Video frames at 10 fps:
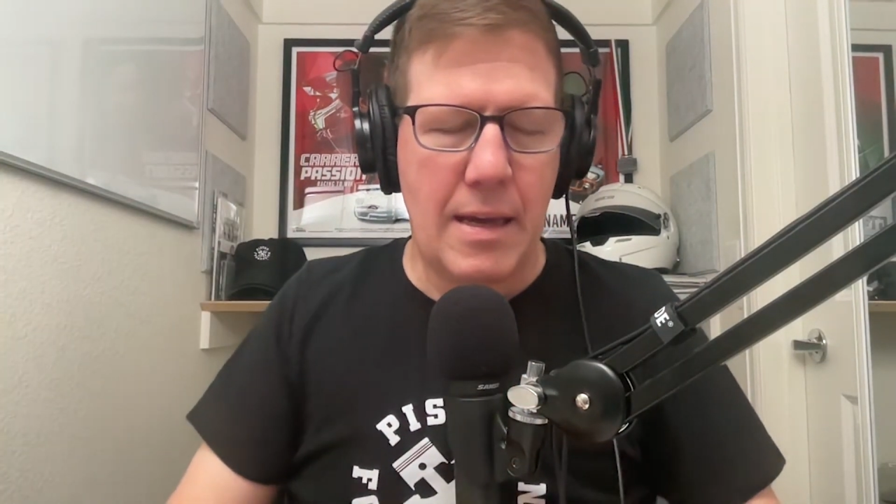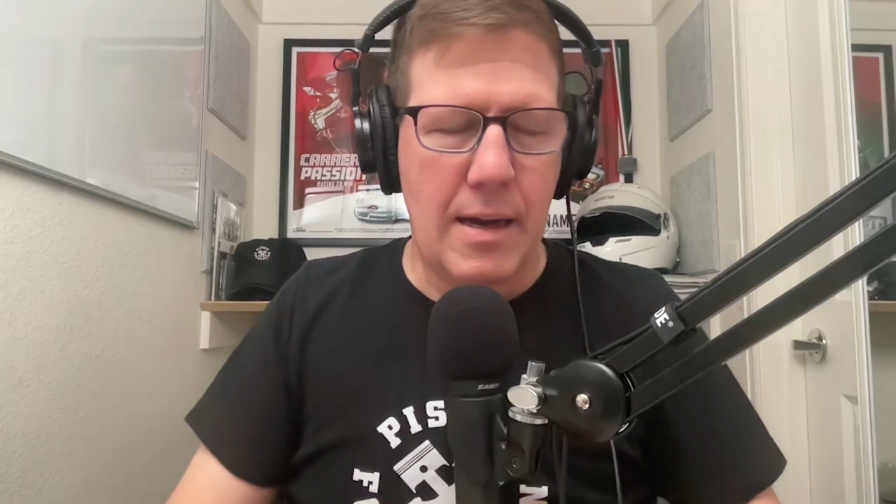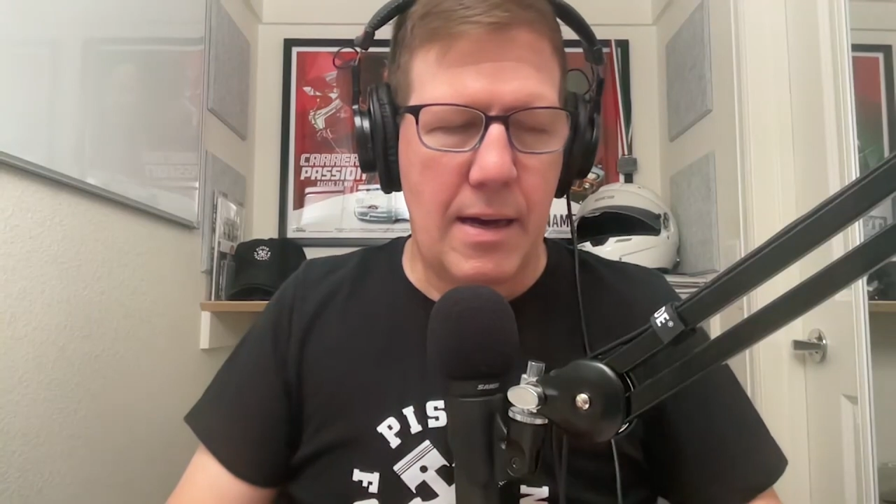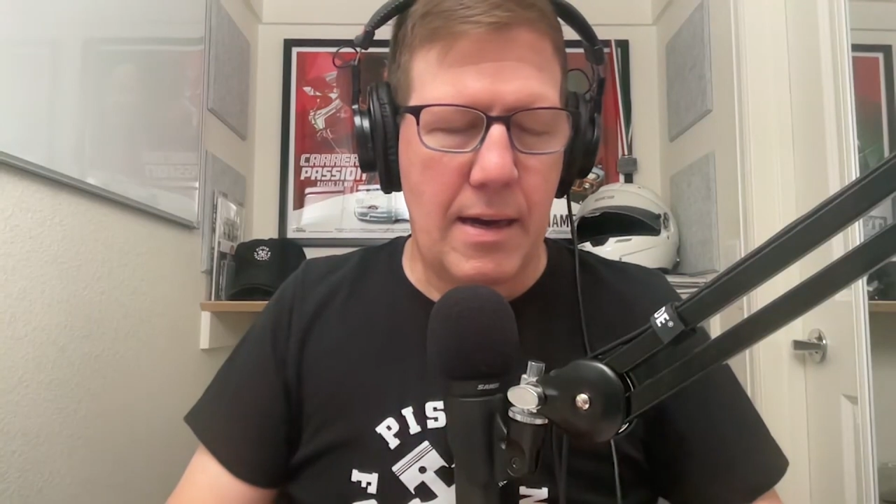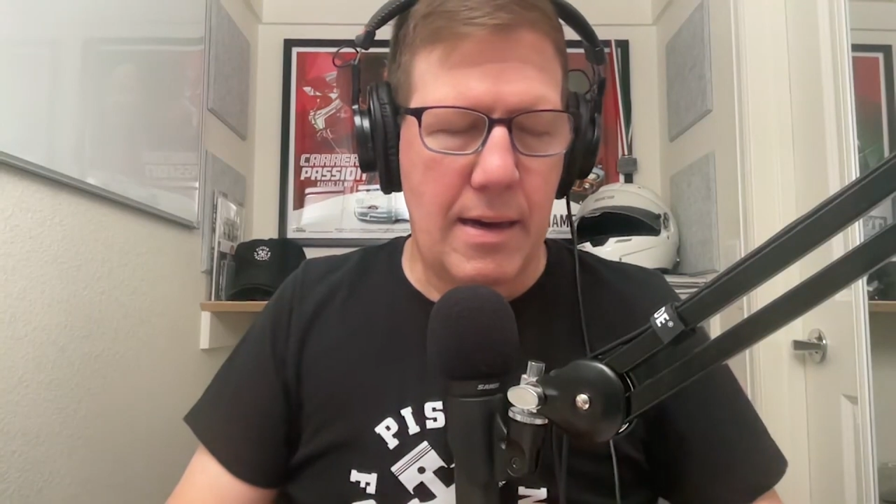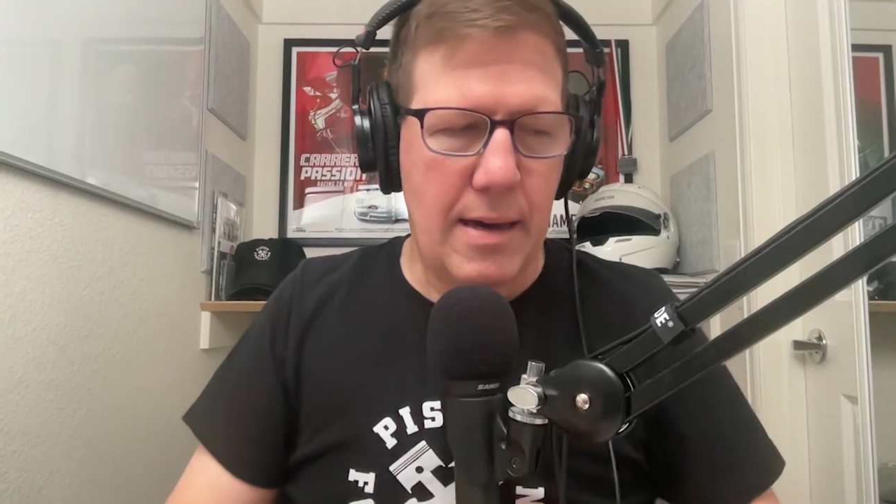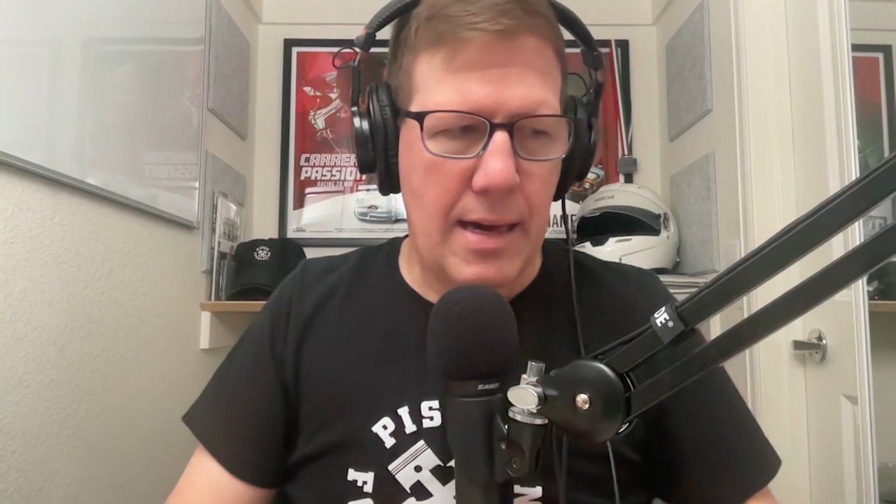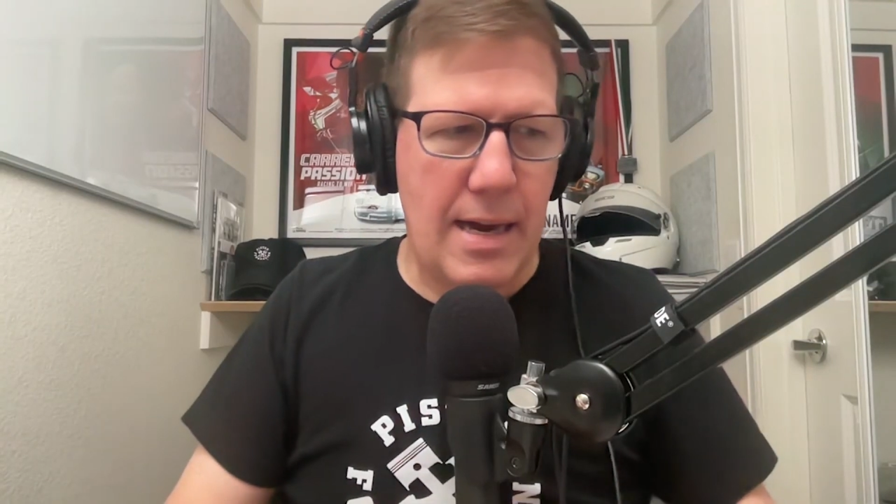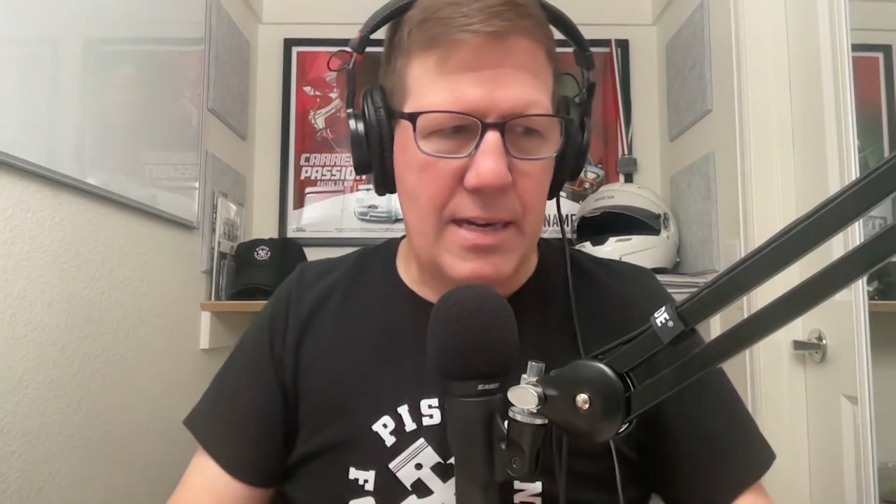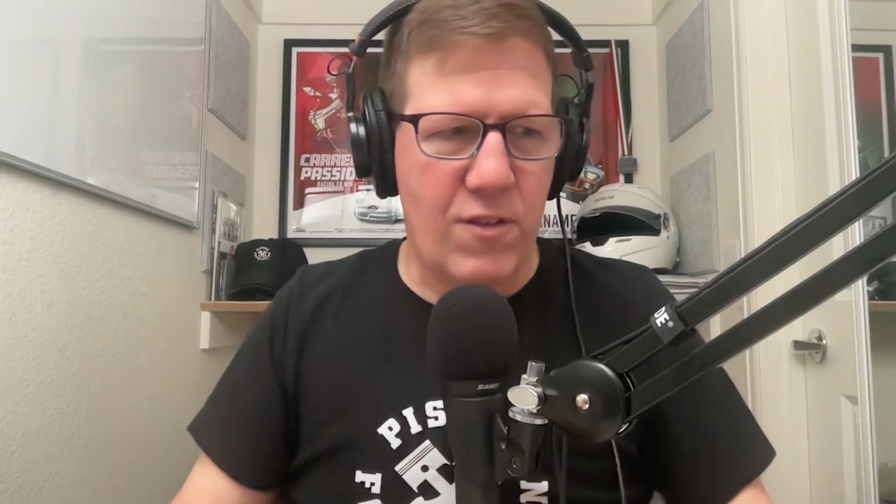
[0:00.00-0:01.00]

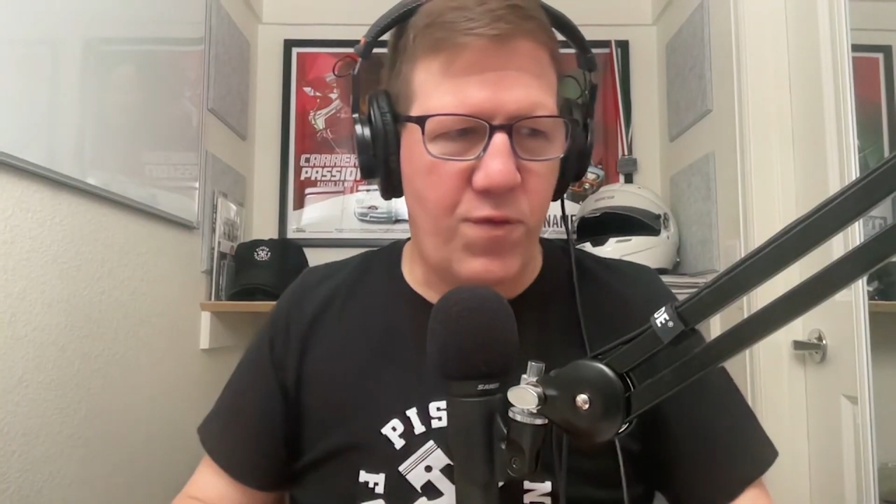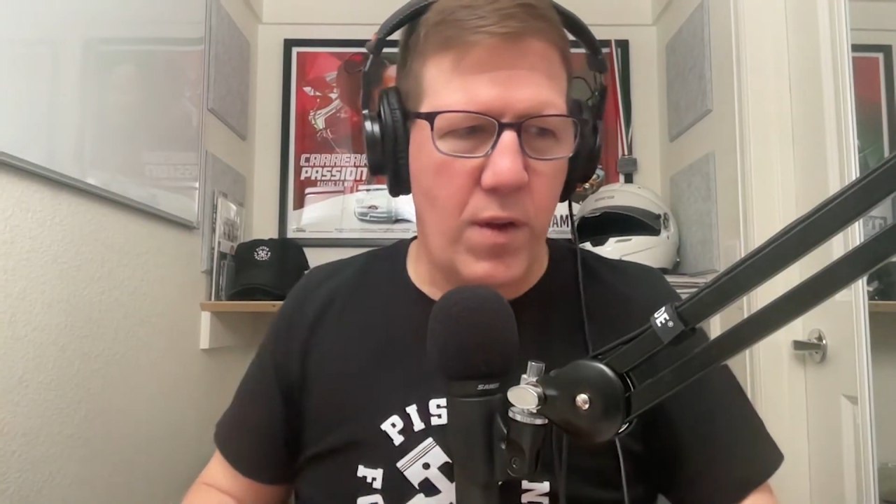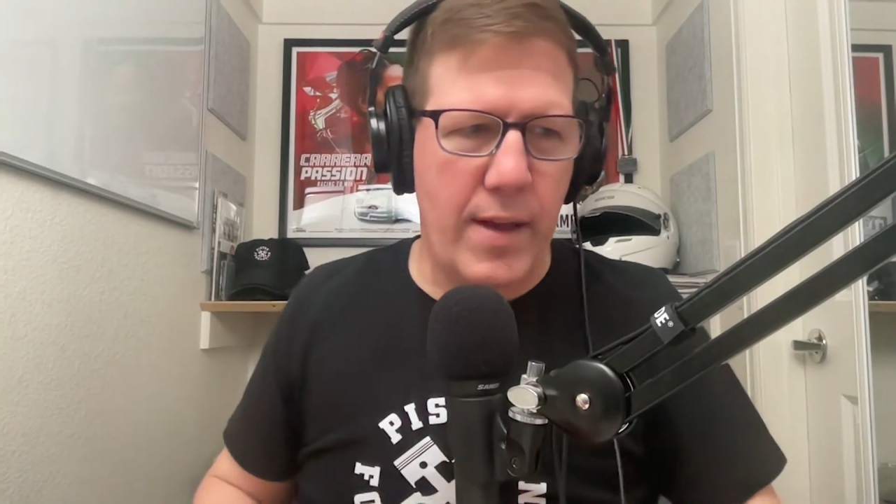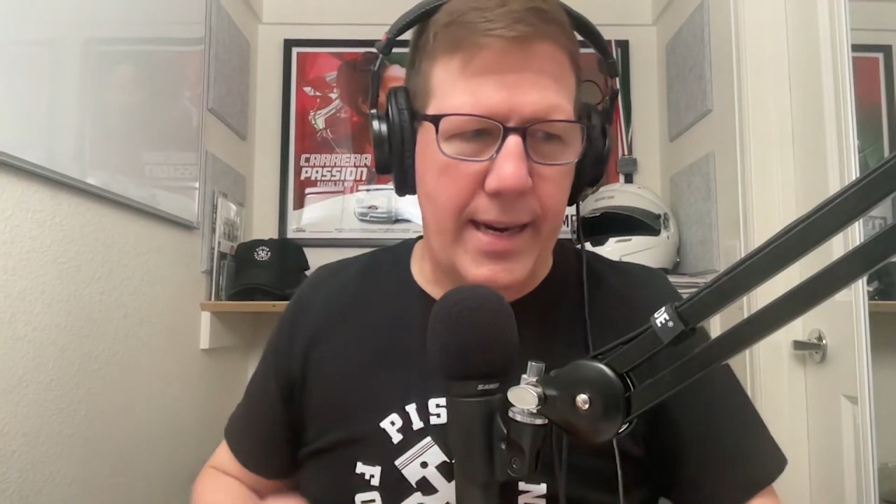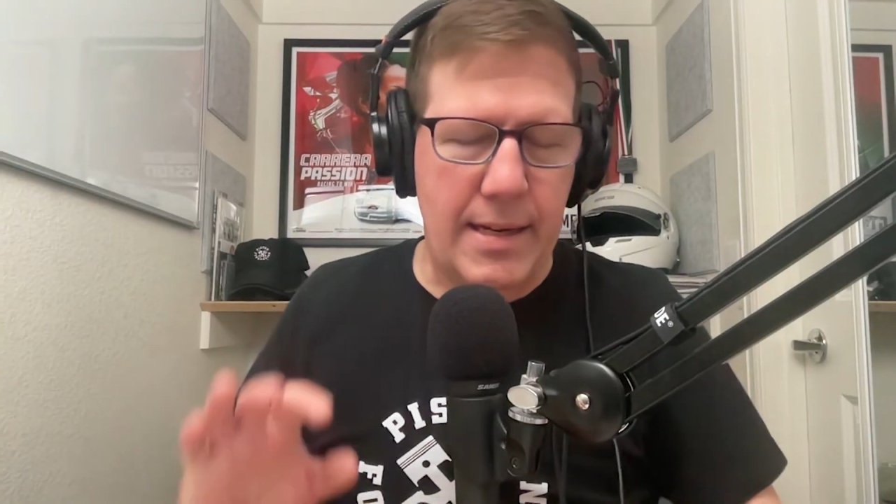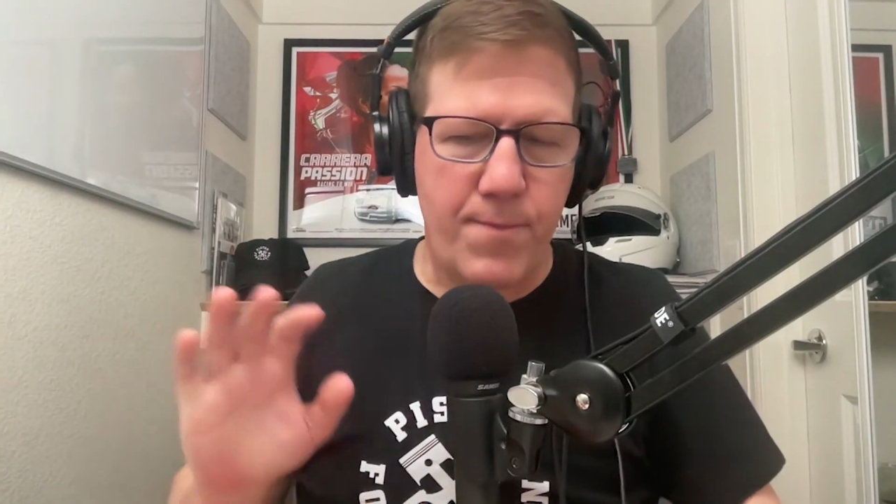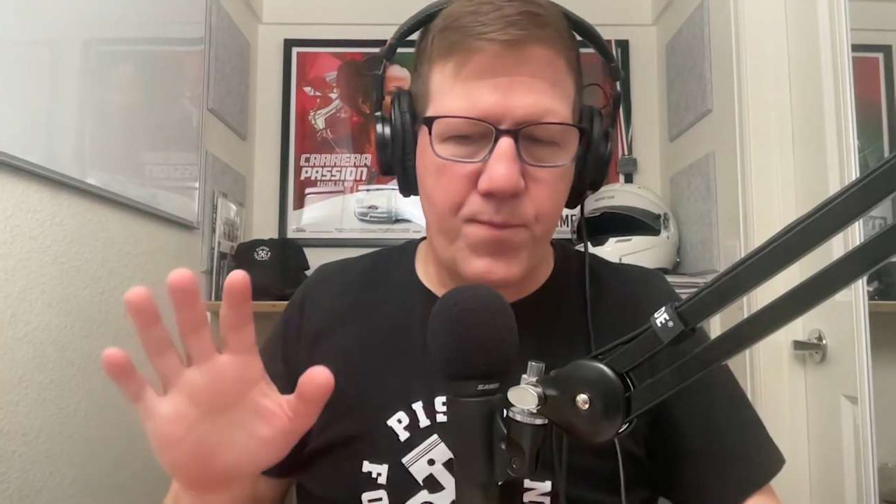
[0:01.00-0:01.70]
I just feel like